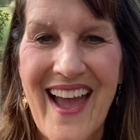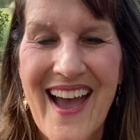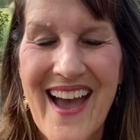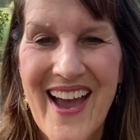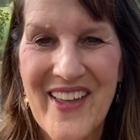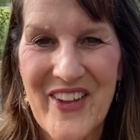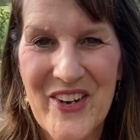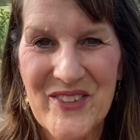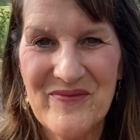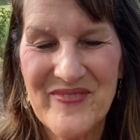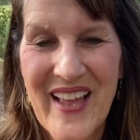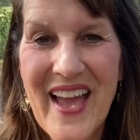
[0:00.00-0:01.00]
Hi
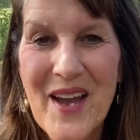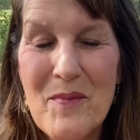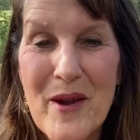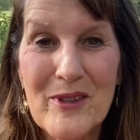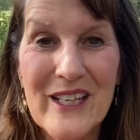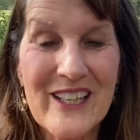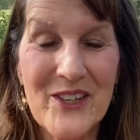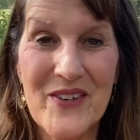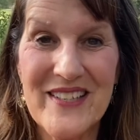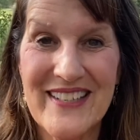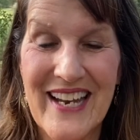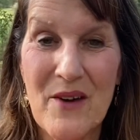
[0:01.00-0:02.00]
there. I'm Beverly
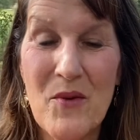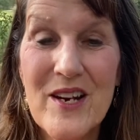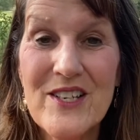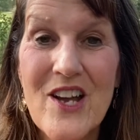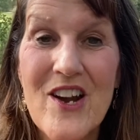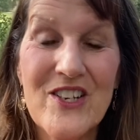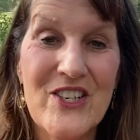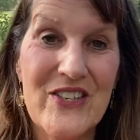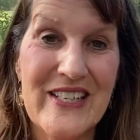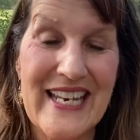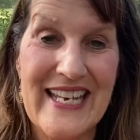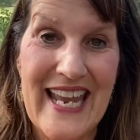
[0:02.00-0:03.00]
Lewis, and I want to talk to you
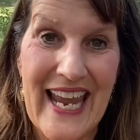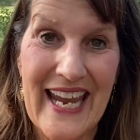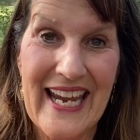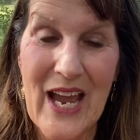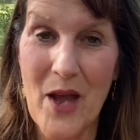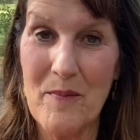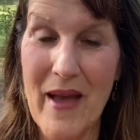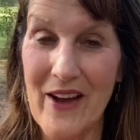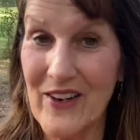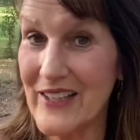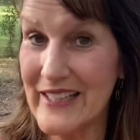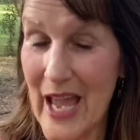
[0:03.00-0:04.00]
today
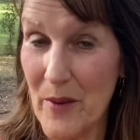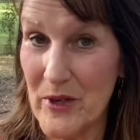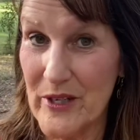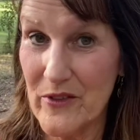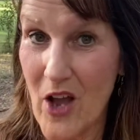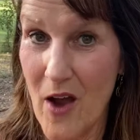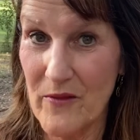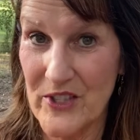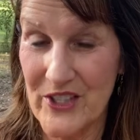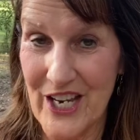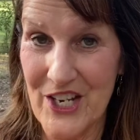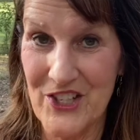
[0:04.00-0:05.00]
about collaborative
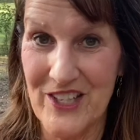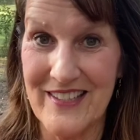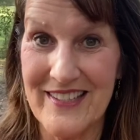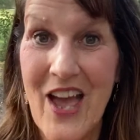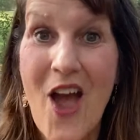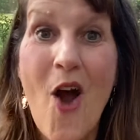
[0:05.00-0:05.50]
conversations,